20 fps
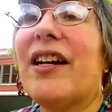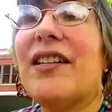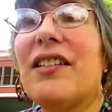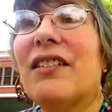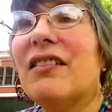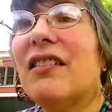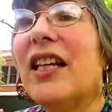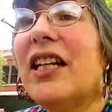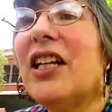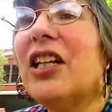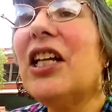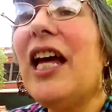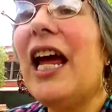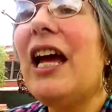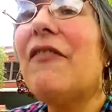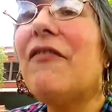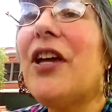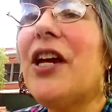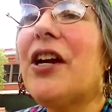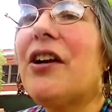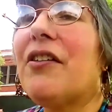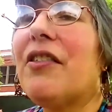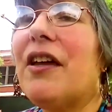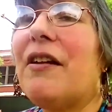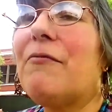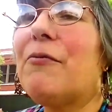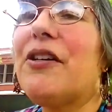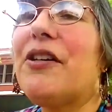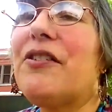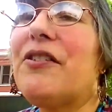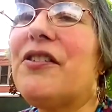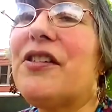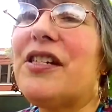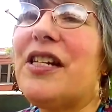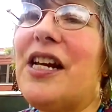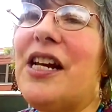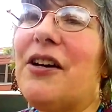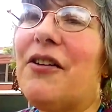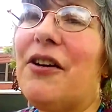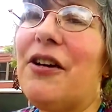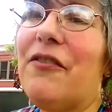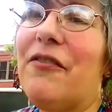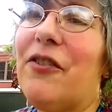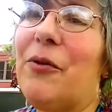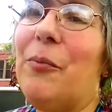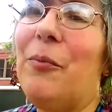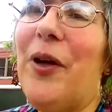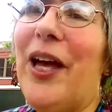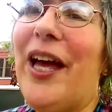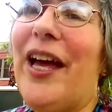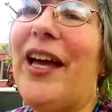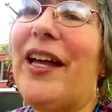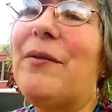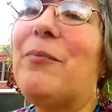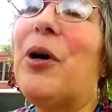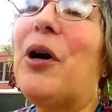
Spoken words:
It's a little heavier than we're used to hearing from Ben,